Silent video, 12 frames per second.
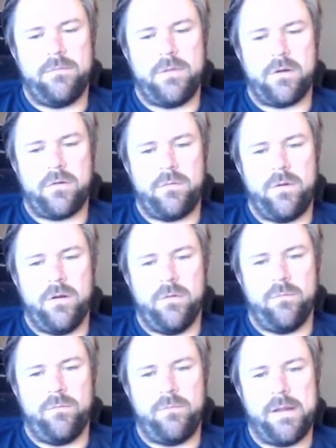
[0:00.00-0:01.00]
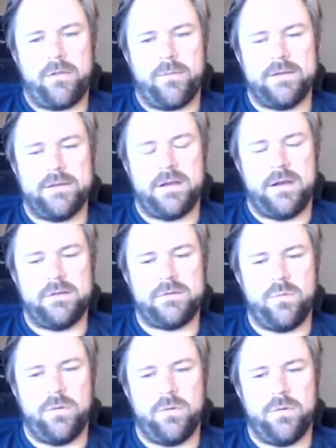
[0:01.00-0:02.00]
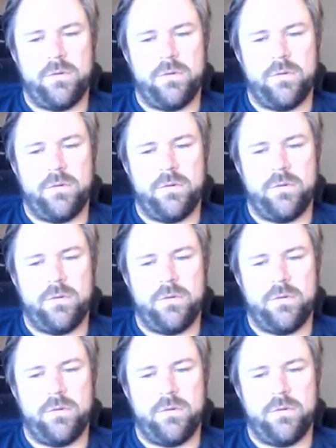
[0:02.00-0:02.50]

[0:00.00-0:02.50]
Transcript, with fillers: that you know make the right size ones for pickles.